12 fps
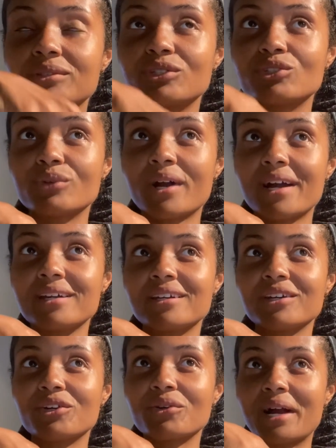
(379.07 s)
dried
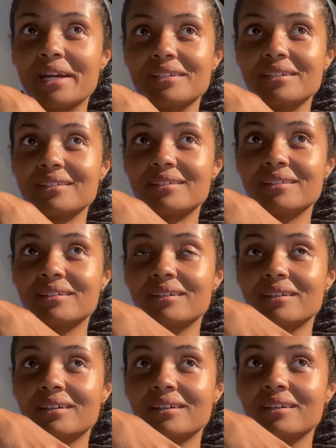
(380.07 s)
and grinded
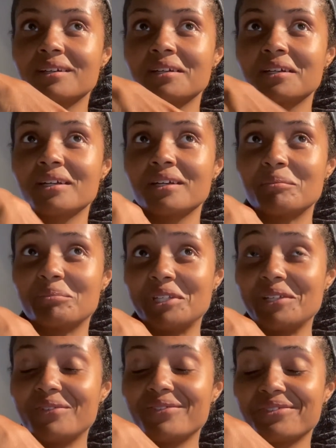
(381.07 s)
beef.